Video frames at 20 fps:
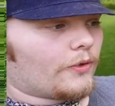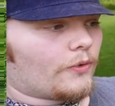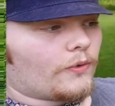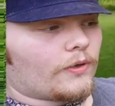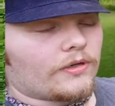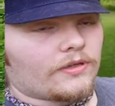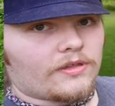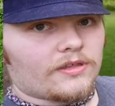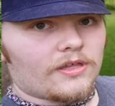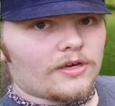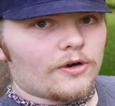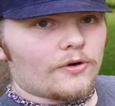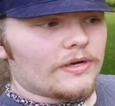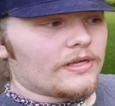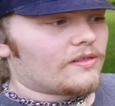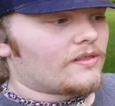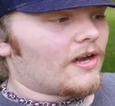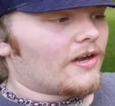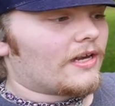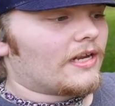of the World, so
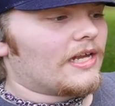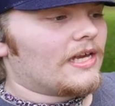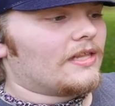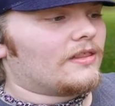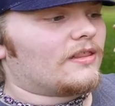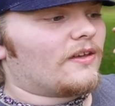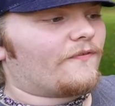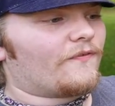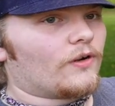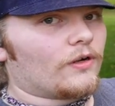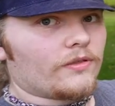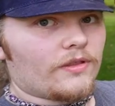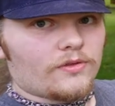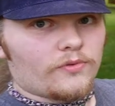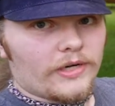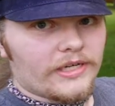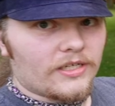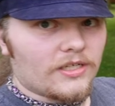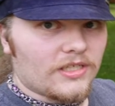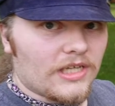it's not going to hit the
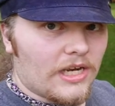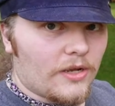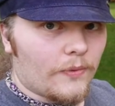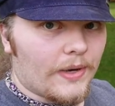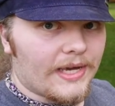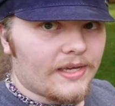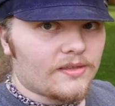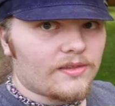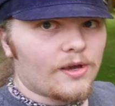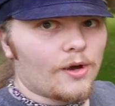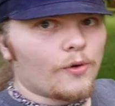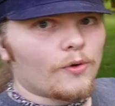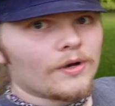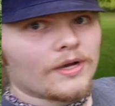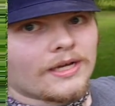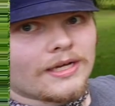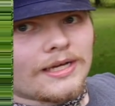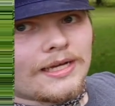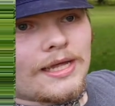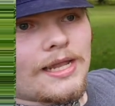furthest ranges anyway. So
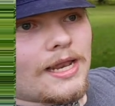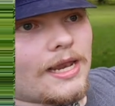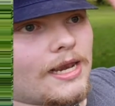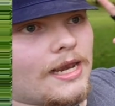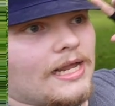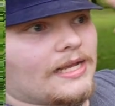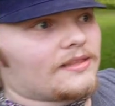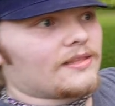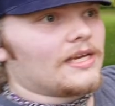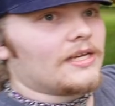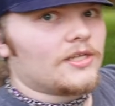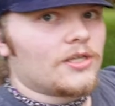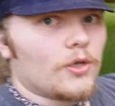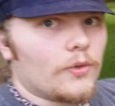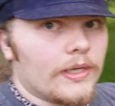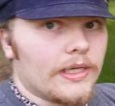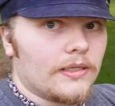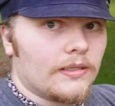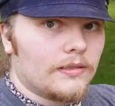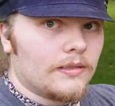let's get to it.